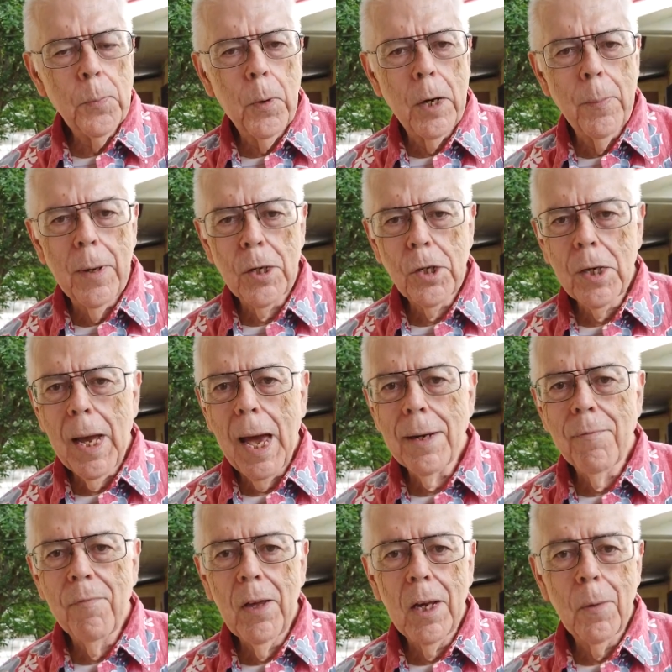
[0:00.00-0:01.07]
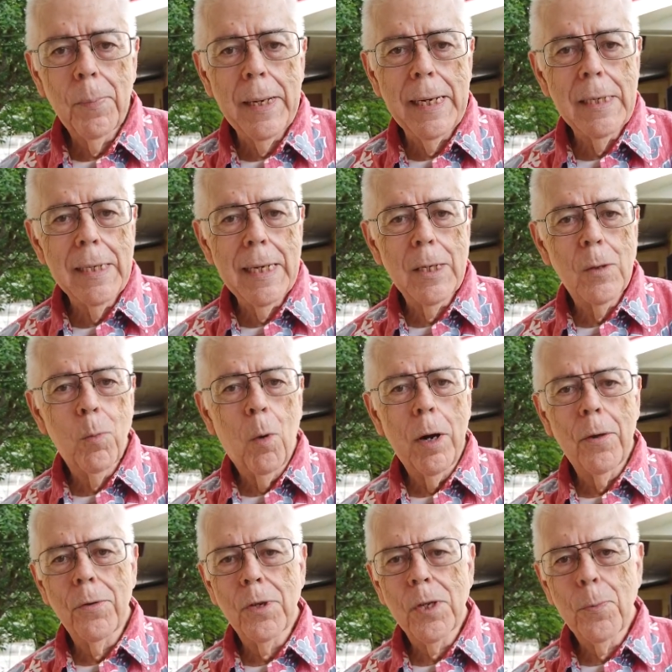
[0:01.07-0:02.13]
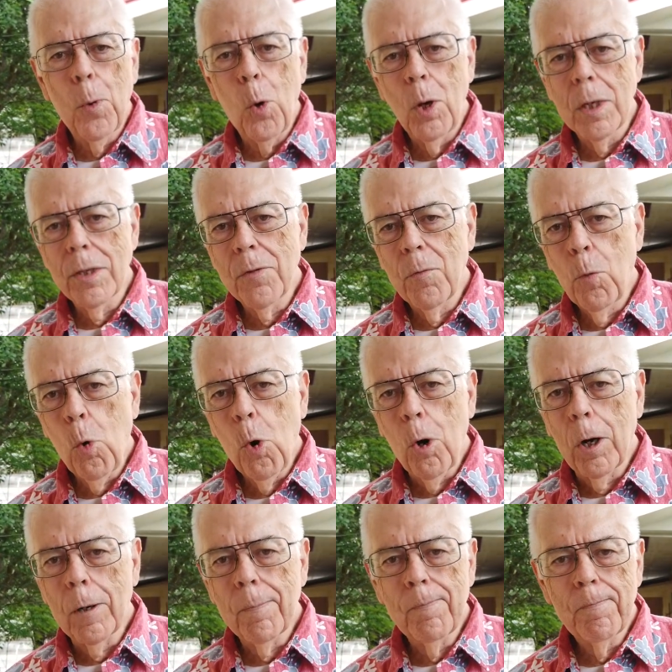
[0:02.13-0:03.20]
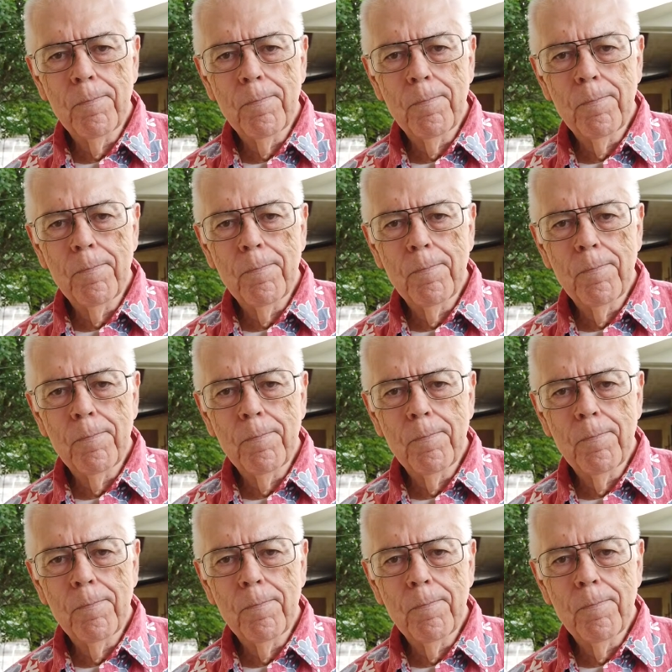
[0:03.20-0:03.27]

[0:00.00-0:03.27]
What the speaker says: pretty much got Philippines as one of the spoils of war.